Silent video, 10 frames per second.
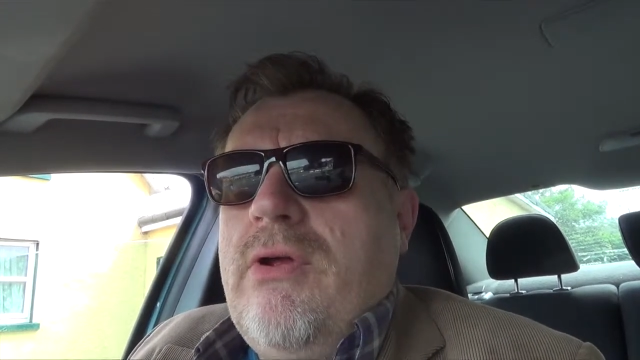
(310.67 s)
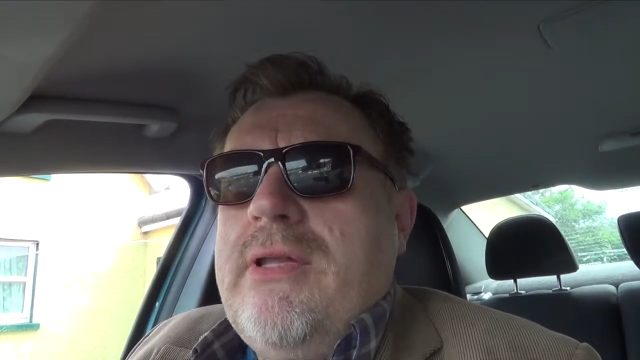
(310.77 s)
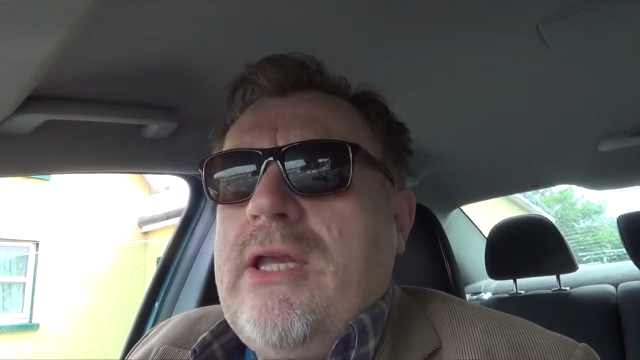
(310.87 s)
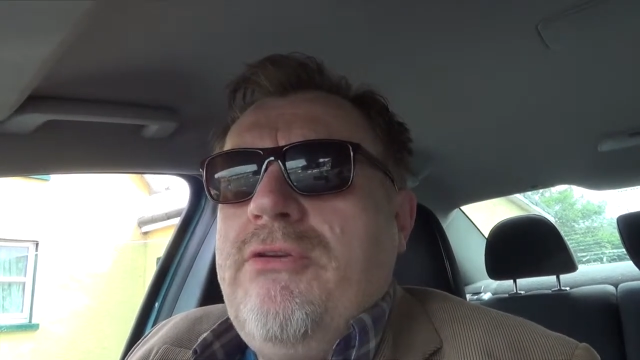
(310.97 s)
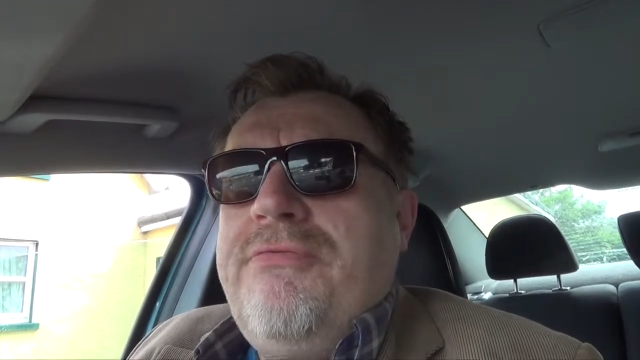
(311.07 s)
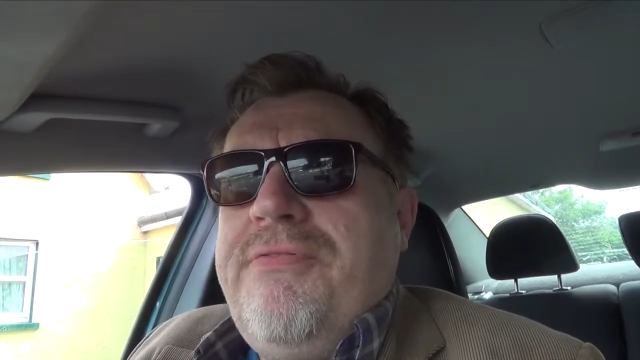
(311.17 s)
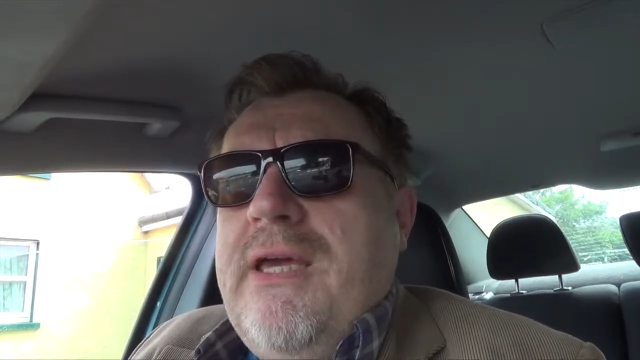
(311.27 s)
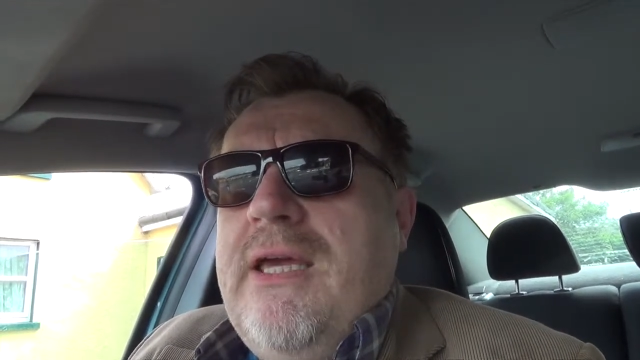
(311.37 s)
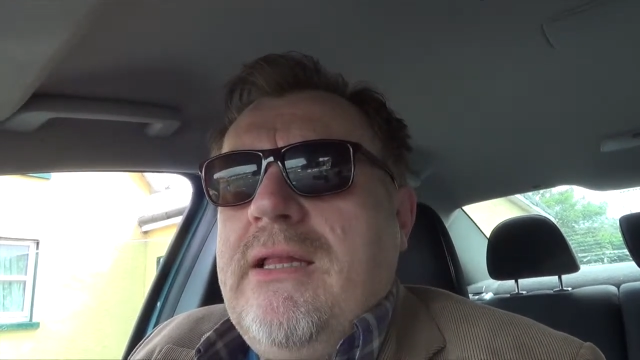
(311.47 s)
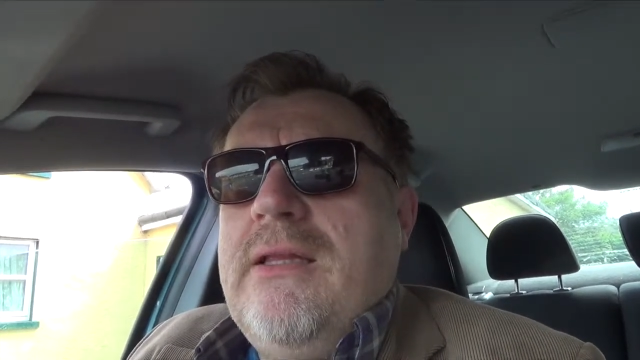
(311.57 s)
And then you
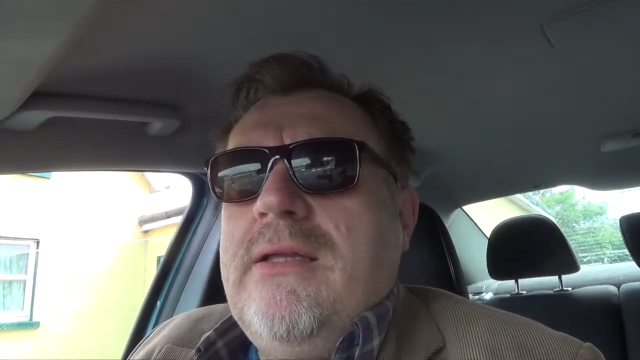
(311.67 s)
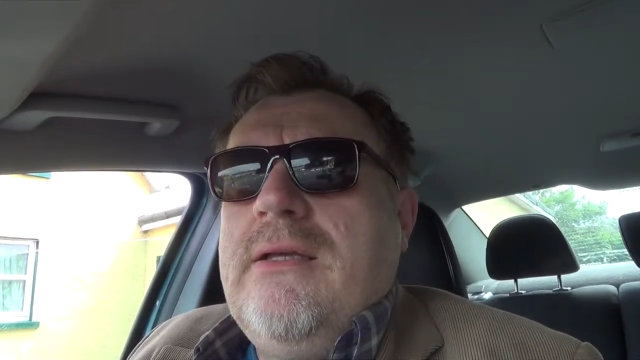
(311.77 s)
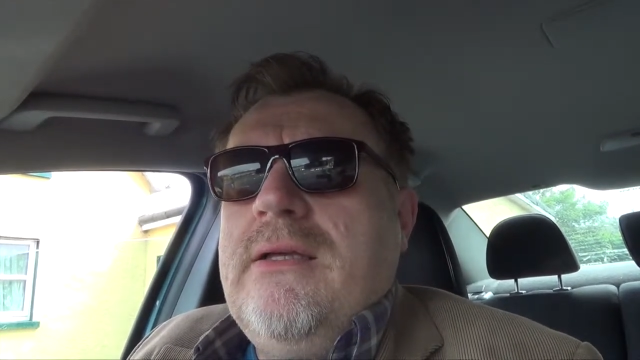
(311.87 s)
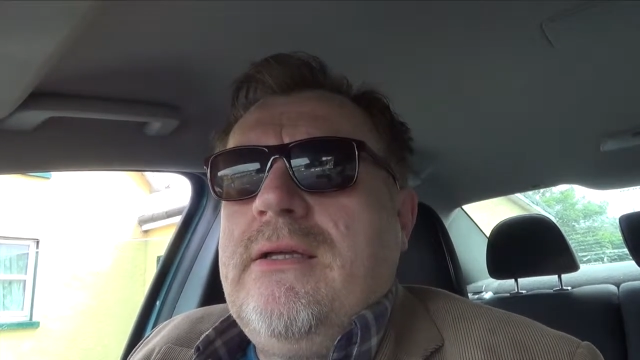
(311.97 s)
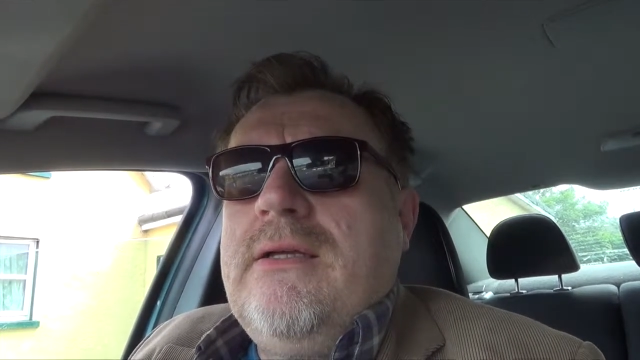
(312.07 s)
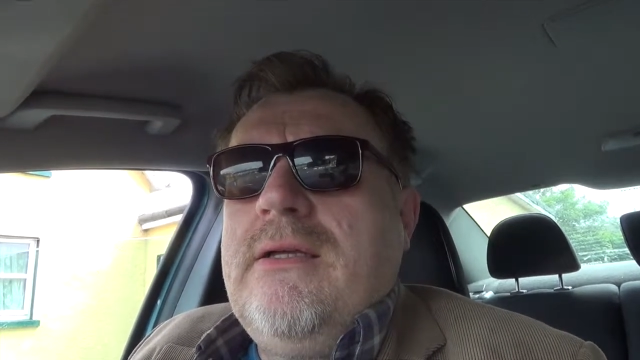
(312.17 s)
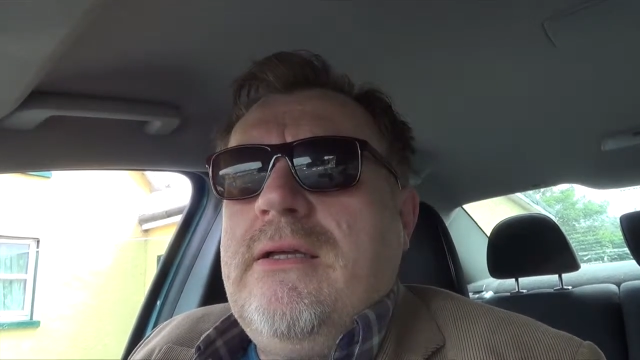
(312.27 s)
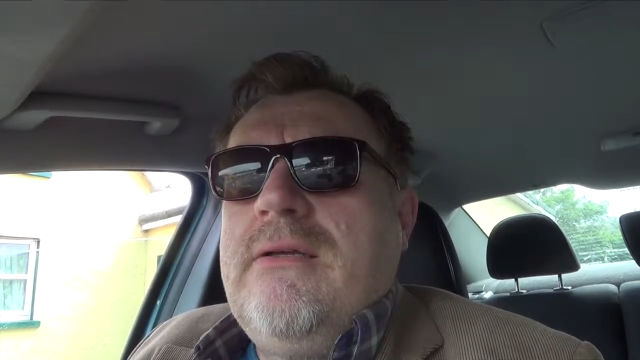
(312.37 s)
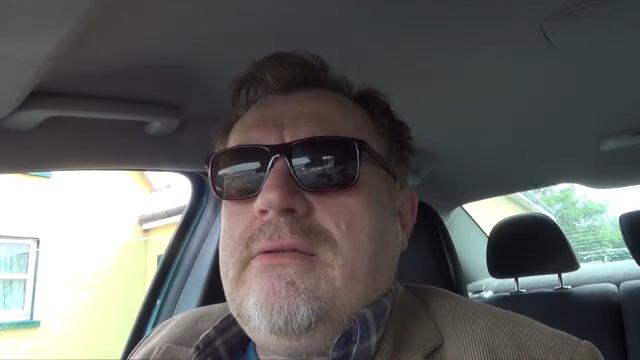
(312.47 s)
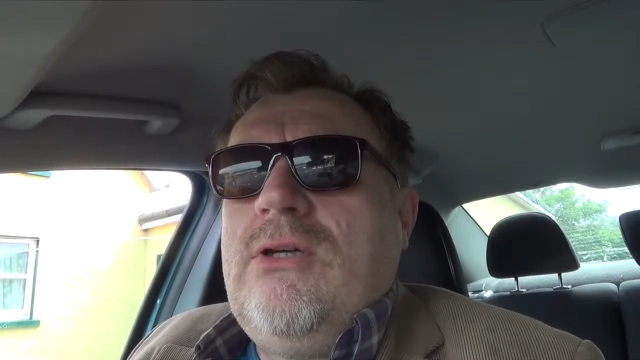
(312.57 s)
feel
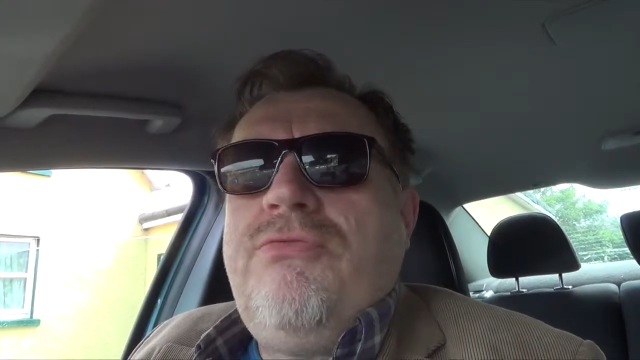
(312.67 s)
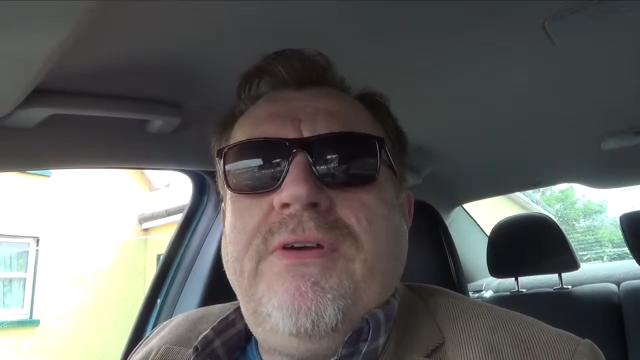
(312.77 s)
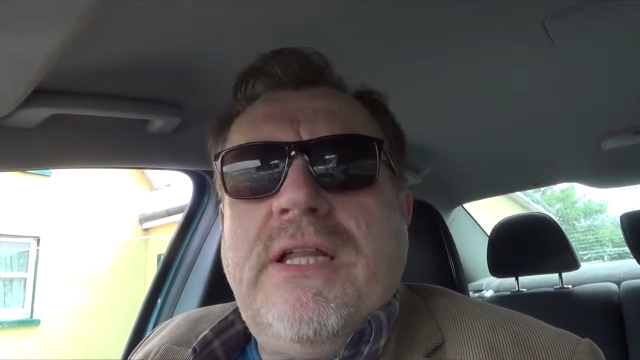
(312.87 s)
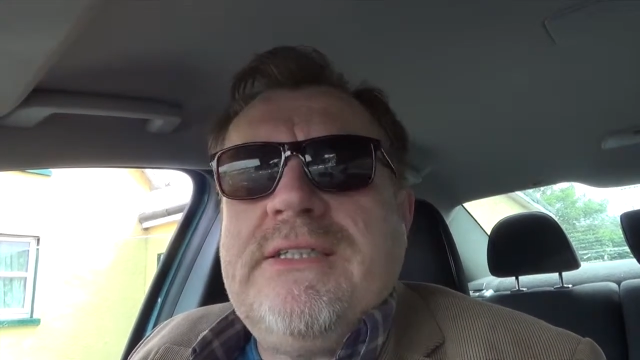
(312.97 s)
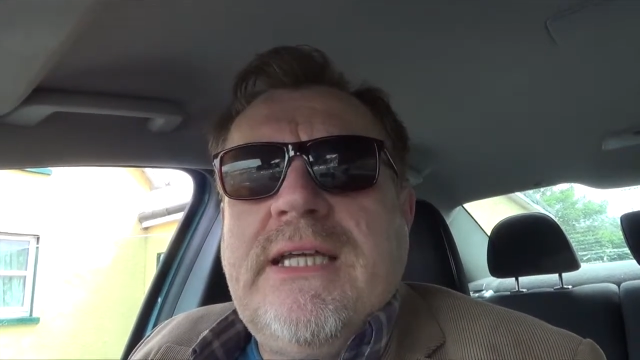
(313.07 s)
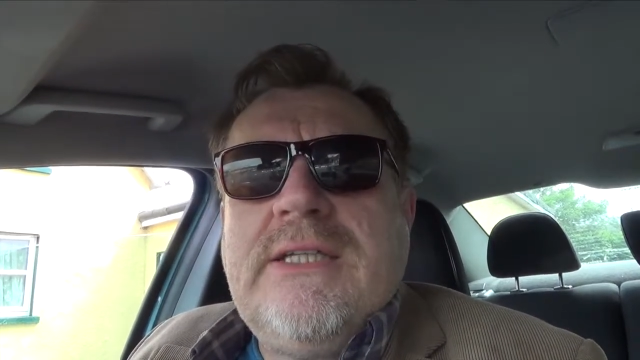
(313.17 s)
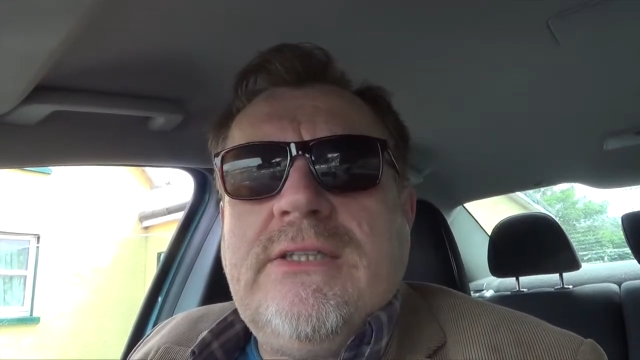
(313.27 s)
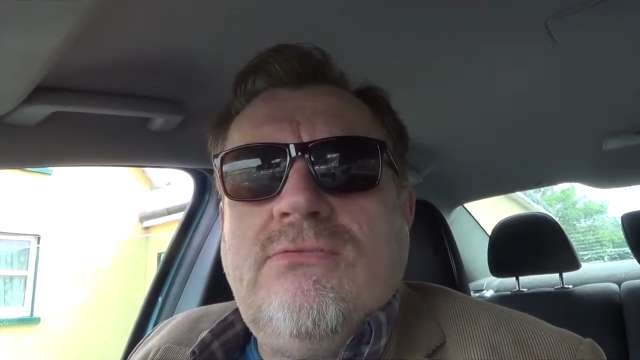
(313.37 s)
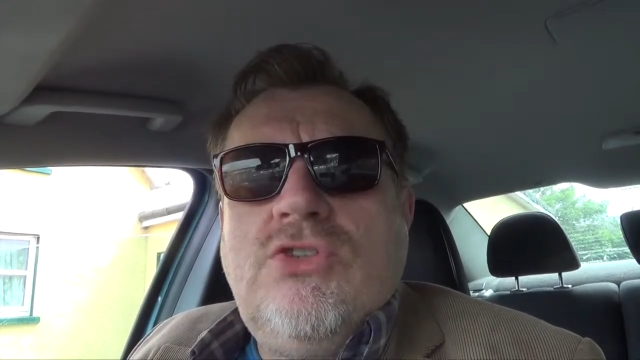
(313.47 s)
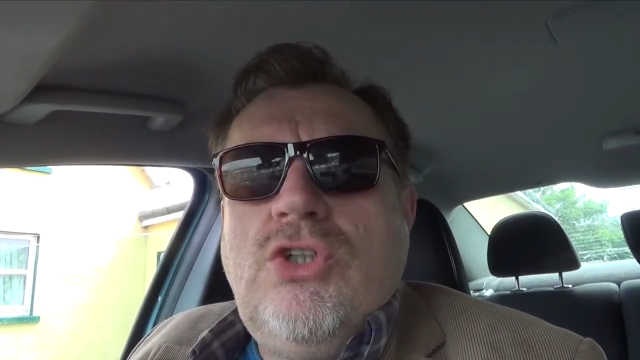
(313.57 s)
a sense
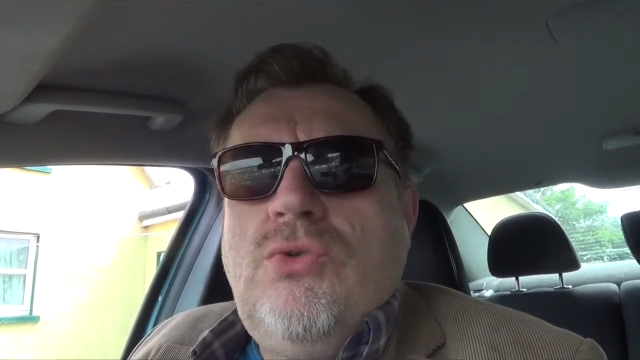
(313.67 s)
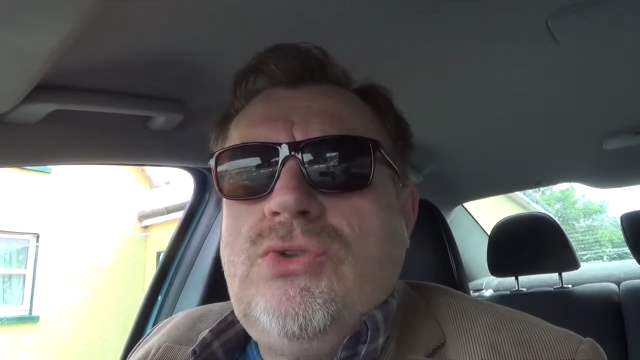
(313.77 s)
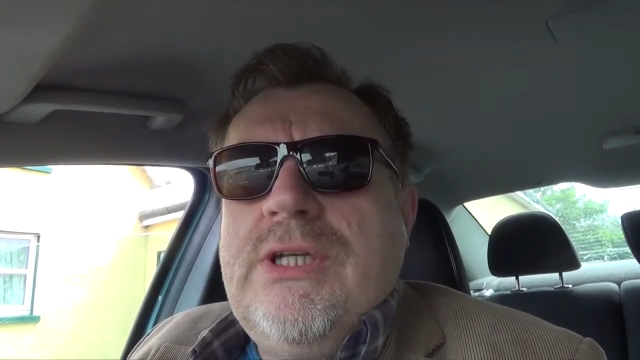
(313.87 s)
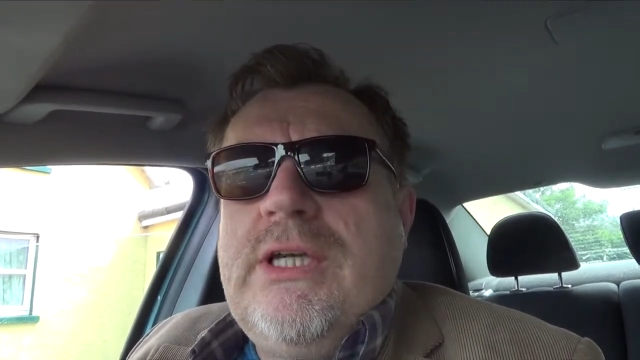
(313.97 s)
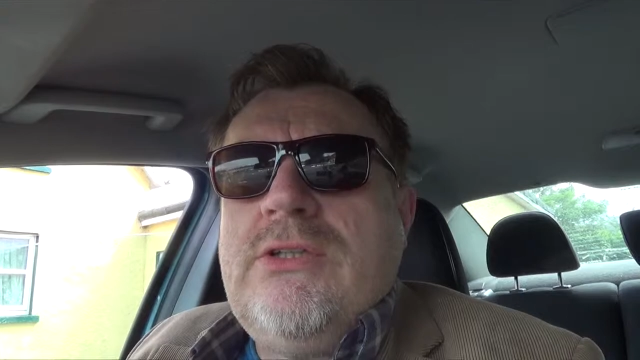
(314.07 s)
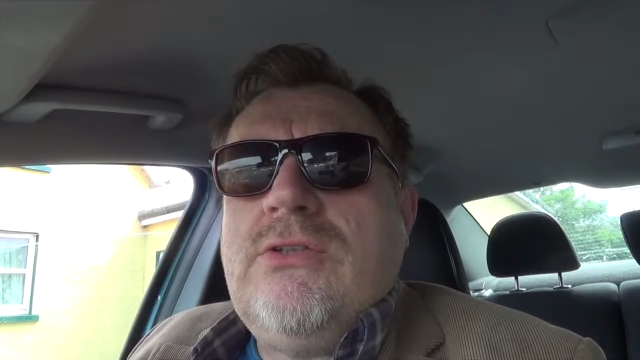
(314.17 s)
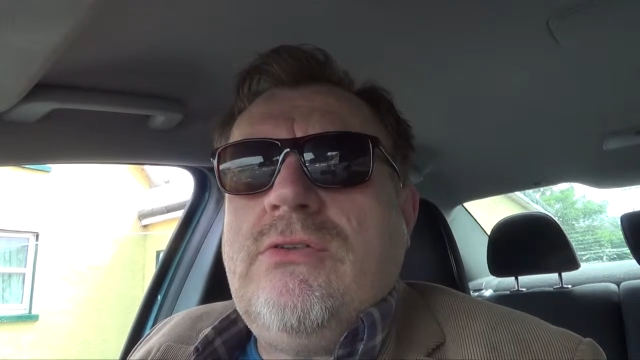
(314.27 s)
of duty